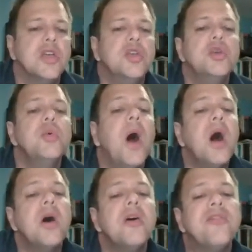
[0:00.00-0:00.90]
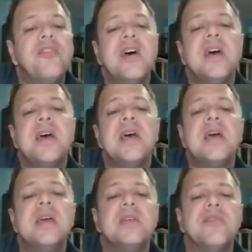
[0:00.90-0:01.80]
You are
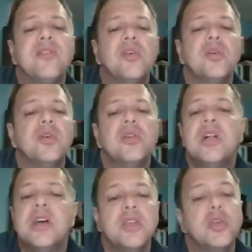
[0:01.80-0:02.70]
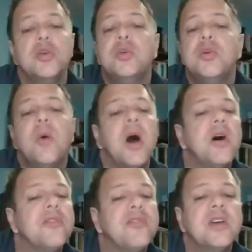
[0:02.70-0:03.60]
faithful, you
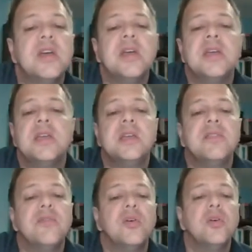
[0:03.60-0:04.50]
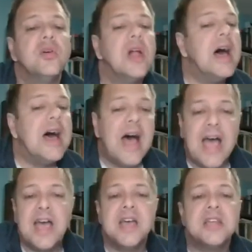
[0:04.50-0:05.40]
are faithful,
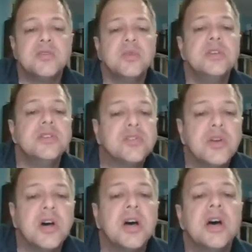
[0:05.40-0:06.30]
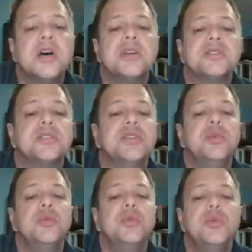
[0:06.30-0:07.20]
and we trust
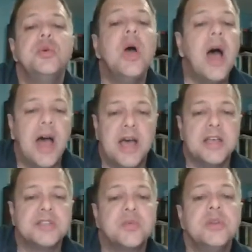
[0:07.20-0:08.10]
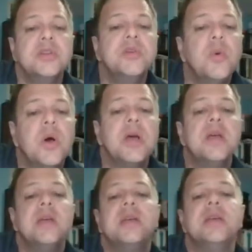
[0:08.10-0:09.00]
you as we wait.